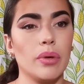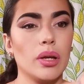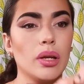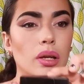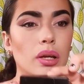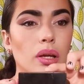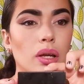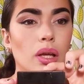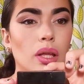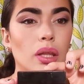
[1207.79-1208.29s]

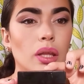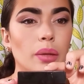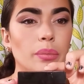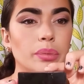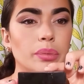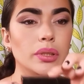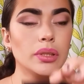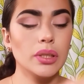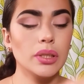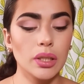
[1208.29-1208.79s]

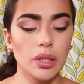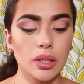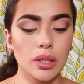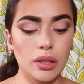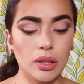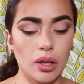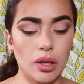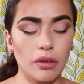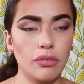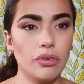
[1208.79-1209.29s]
lipstick. I
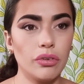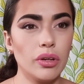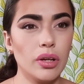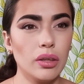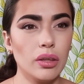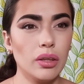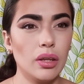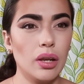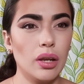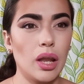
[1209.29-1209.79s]
forgot the
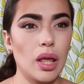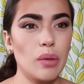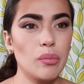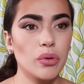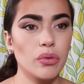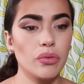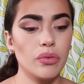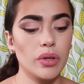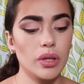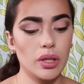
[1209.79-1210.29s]
name of
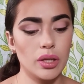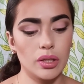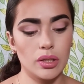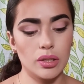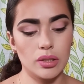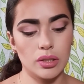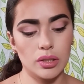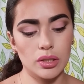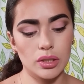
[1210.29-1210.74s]
it.